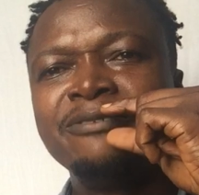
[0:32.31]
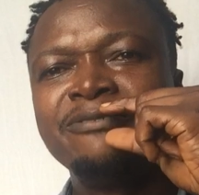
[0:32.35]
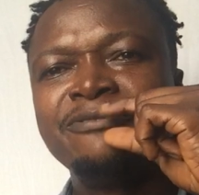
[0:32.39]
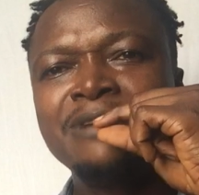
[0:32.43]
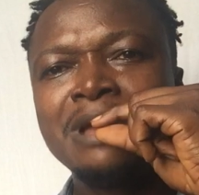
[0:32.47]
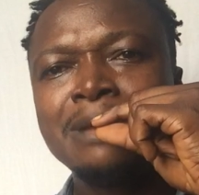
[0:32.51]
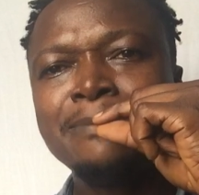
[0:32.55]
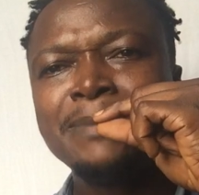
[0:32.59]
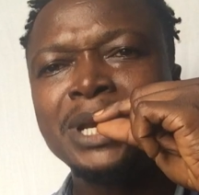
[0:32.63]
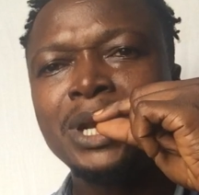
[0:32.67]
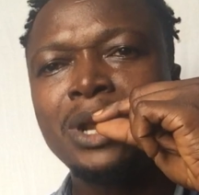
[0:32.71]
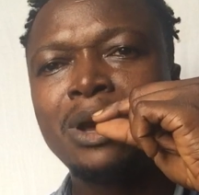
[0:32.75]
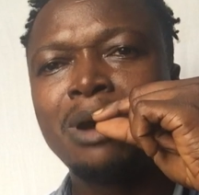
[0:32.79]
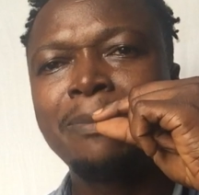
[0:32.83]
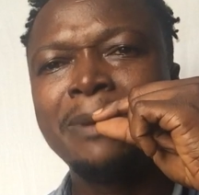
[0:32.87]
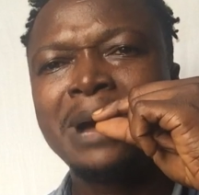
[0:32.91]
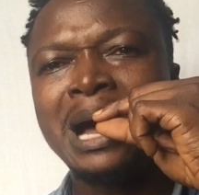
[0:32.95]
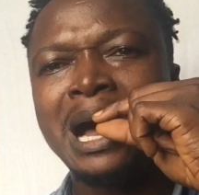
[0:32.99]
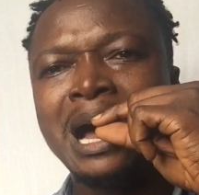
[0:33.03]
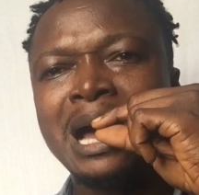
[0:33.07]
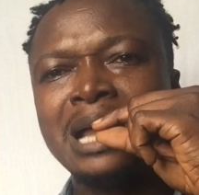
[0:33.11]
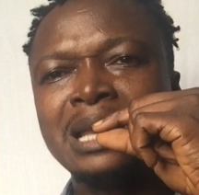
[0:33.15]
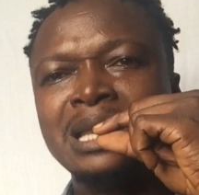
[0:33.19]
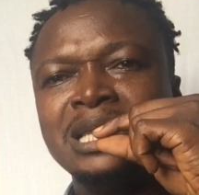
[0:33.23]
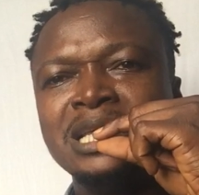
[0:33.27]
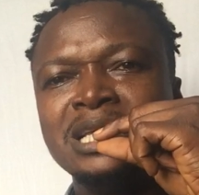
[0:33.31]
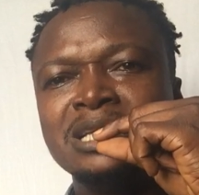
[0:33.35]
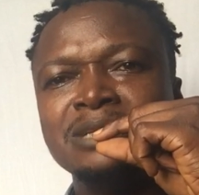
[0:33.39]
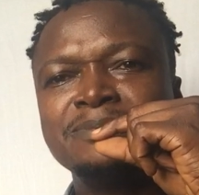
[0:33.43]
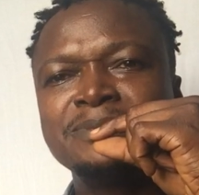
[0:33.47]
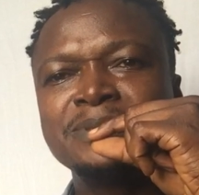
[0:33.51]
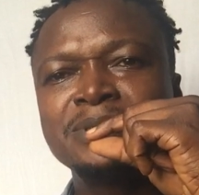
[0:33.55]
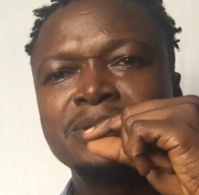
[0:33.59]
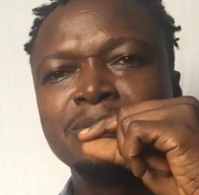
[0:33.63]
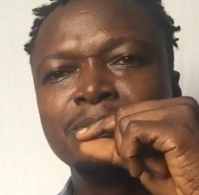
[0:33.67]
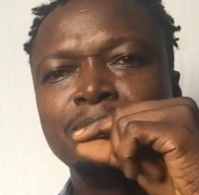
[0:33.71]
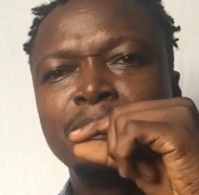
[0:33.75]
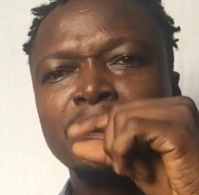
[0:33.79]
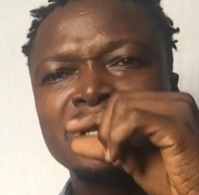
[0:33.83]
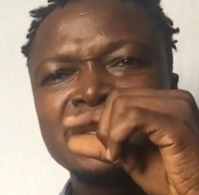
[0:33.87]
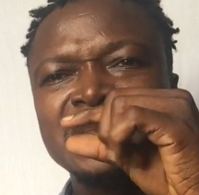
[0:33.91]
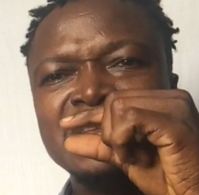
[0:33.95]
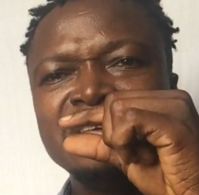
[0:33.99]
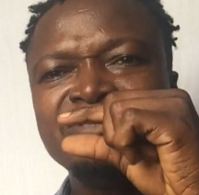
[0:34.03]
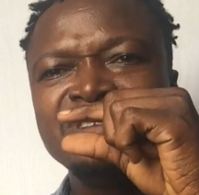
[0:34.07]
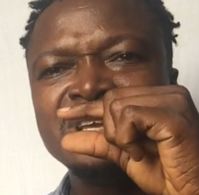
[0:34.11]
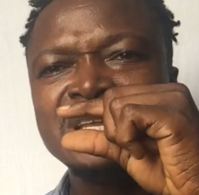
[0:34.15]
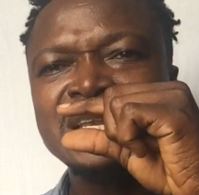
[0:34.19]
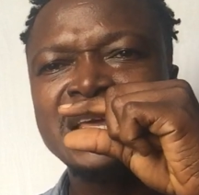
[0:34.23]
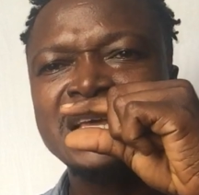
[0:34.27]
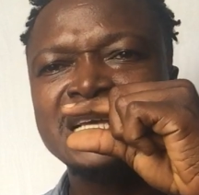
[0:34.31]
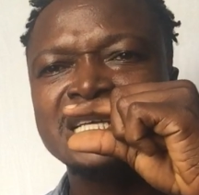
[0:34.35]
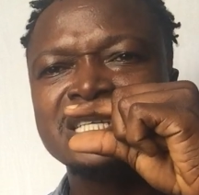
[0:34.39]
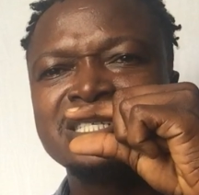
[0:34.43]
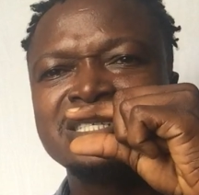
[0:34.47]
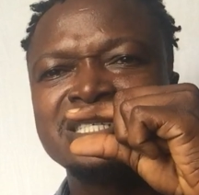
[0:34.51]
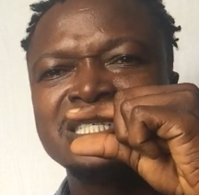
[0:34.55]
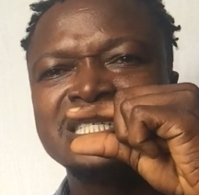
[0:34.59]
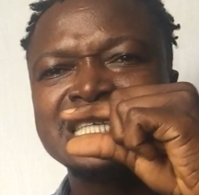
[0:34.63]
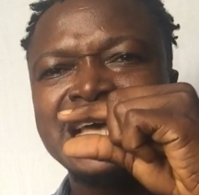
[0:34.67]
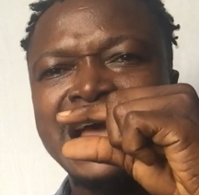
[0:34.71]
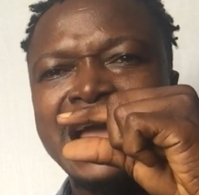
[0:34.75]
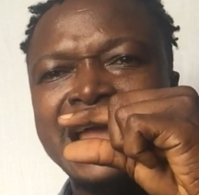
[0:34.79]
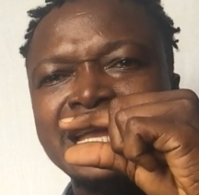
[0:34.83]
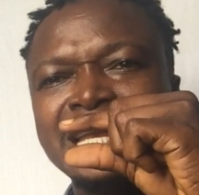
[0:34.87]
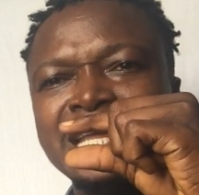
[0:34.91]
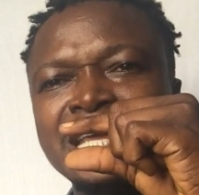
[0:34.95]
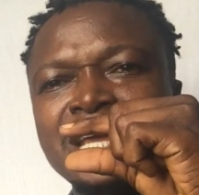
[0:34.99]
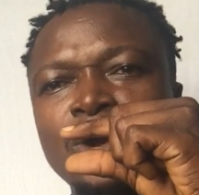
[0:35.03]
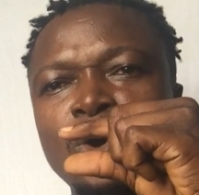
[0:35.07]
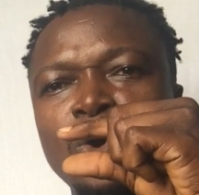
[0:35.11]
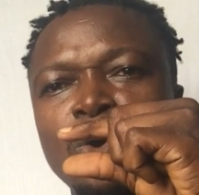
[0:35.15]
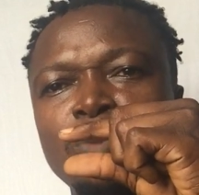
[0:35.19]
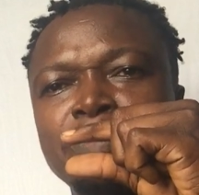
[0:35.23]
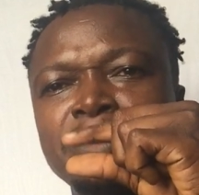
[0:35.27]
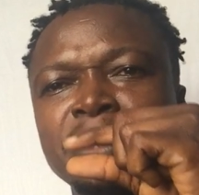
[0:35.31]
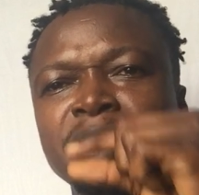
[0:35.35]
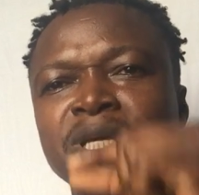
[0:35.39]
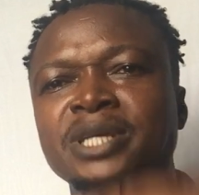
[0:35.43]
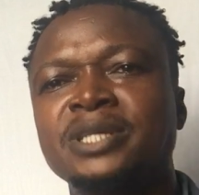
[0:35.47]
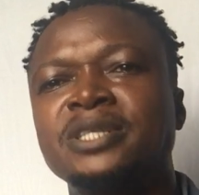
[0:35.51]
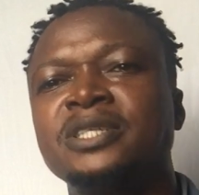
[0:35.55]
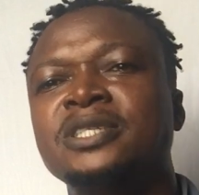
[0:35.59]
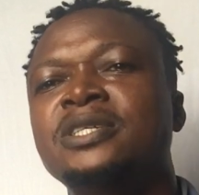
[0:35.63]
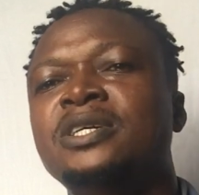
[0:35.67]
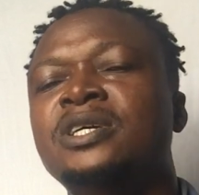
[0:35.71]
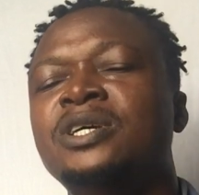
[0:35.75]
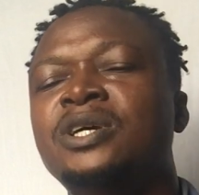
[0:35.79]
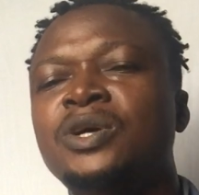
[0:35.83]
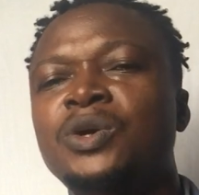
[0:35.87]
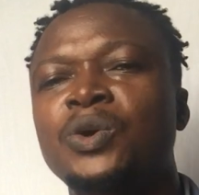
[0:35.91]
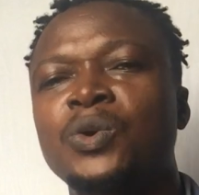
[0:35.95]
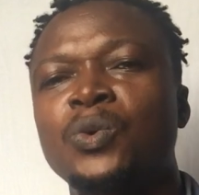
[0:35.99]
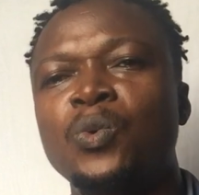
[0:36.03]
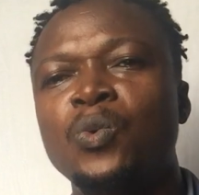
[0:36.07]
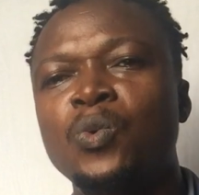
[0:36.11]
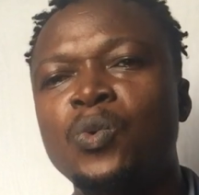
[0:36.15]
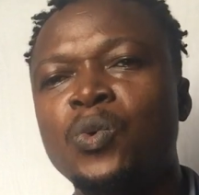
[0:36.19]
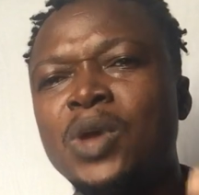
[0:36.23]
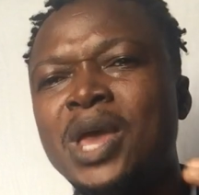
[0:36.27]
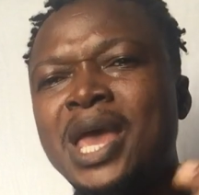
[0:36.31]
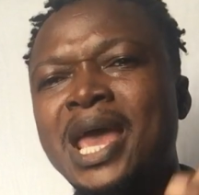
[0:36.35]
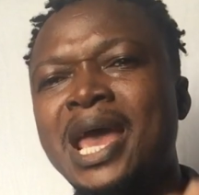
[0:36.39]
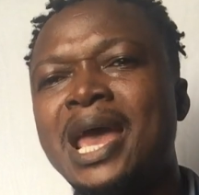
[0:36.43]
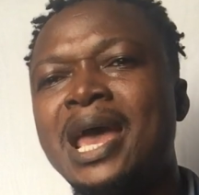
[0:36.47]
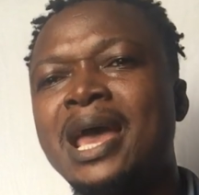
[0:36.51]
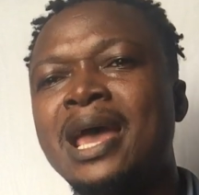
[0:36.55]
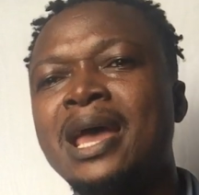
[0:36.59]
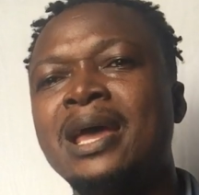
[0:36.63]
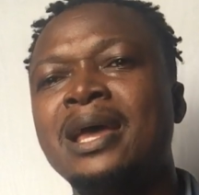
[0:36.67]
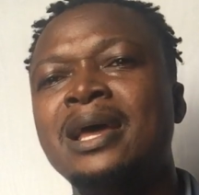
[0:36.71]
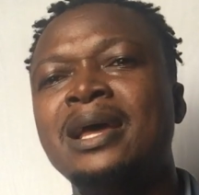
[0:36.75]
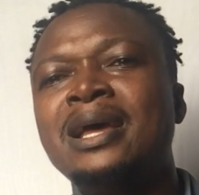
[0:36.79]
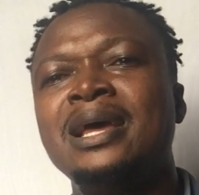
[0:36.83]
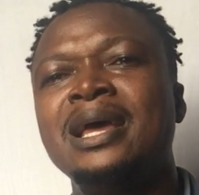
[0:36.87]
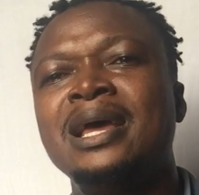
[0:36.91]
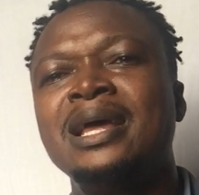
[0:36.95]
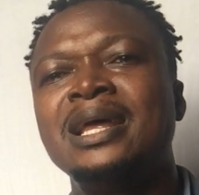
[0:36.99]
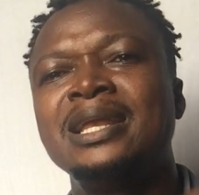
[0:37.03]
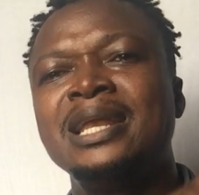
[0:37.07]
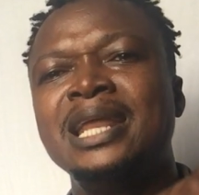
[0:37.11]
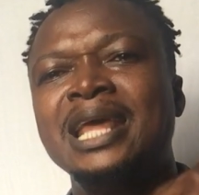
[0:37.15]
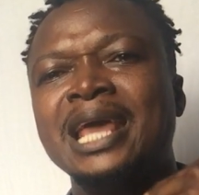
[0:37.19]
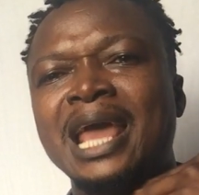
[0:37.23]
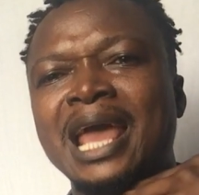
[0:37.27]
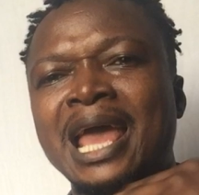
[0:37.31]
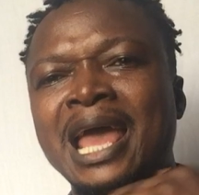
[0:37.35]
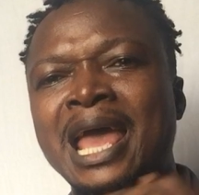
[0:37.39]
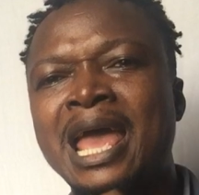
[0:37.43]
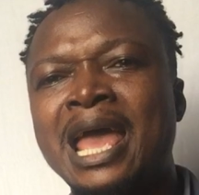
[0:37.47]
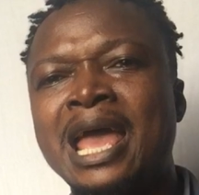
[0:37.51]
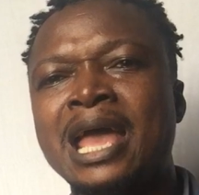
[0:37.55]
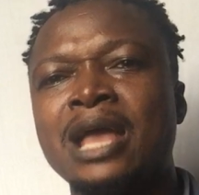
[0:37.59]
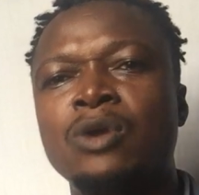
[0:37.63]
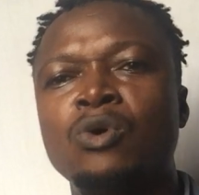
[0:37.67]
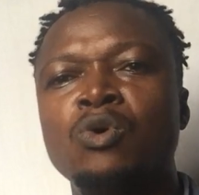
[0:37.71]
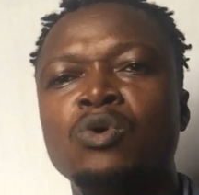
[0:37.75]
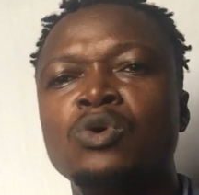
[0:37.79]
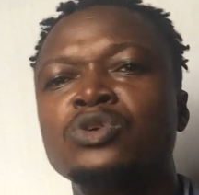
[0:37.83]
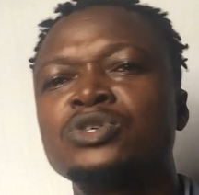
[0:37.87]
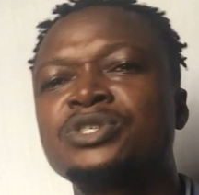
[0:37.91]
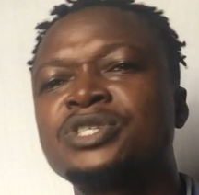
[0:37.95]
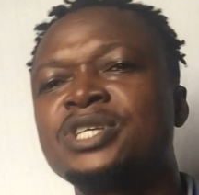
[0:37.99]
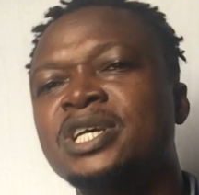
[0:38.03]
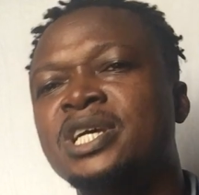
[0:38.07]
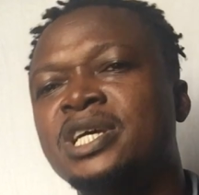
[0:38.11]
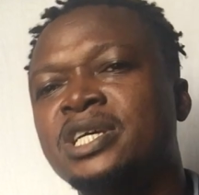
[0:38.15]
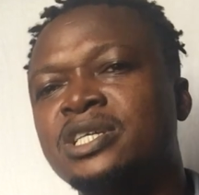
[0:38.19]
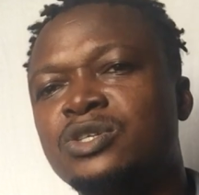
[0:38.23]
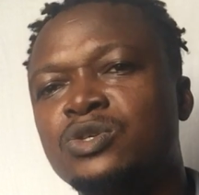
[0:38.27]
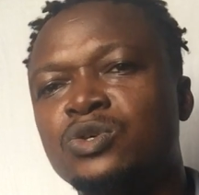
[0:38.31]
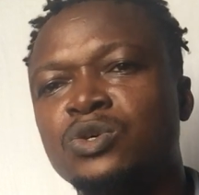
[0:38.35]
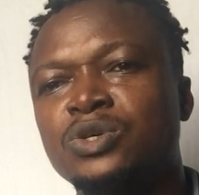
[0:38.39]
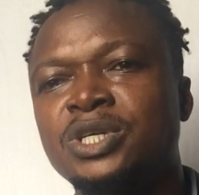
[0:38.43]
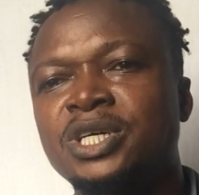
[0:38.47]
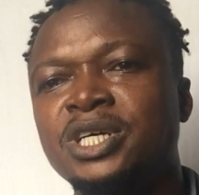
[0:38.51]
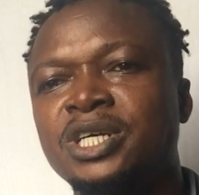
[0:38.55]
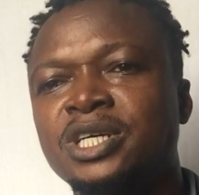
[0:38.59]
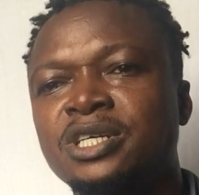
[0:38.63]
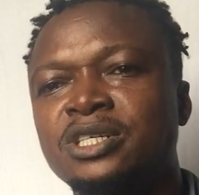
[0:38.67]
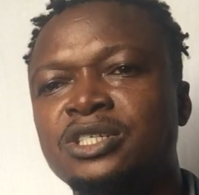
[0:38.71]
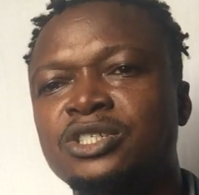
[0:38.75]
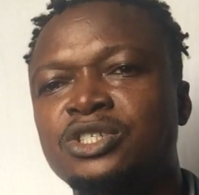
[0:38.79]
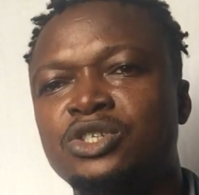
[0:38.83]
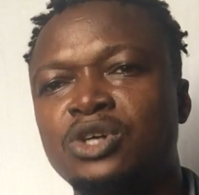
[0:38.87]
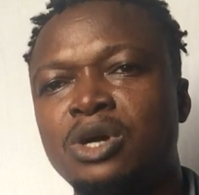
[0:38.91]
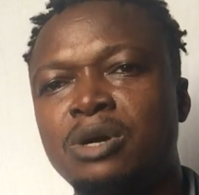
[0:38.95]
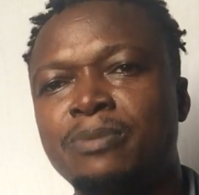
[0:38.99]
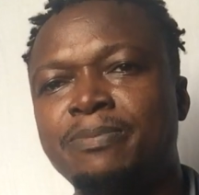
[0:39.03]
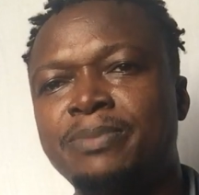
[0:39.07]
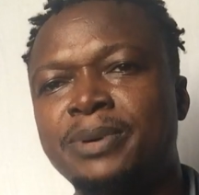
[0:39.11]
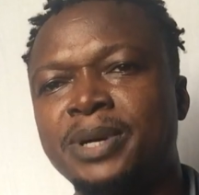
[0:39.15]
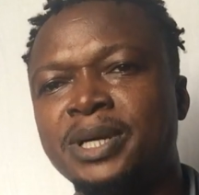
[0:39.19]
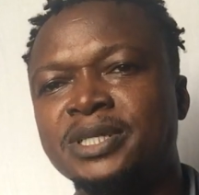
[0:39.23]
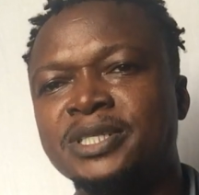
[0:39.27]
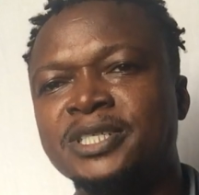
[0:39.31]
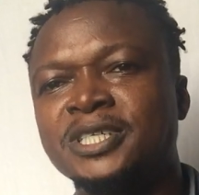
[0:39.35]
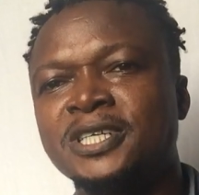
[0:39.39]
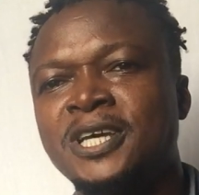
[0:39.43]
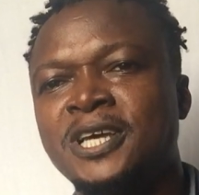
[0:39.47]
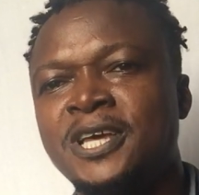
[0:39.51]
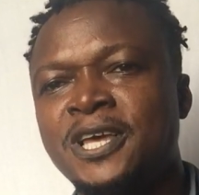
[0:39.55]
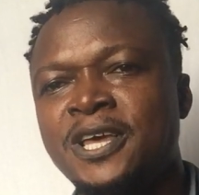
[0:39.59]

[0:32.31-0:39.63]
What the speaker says: firming up our lips but leaving a tiny opening where the air goes into the trumpet.